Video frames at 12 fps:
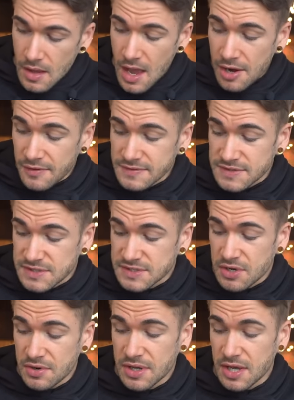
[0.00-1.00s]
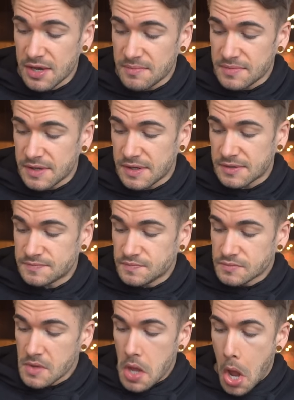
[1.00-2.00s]
I know it's the sodium, the
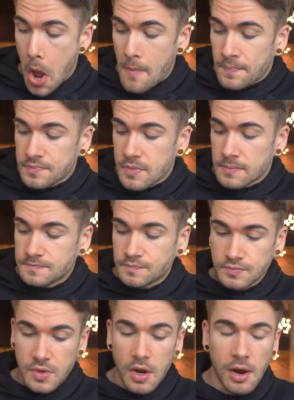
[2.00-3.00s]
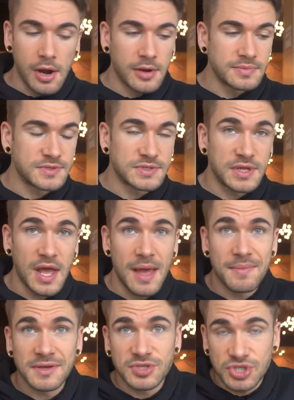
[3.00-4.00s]
carbs, the
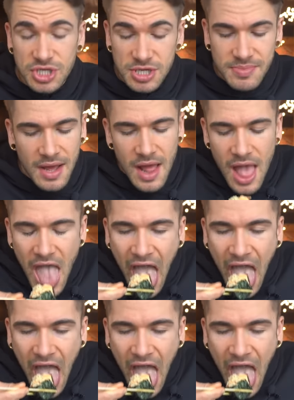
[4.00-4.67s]
MSG, but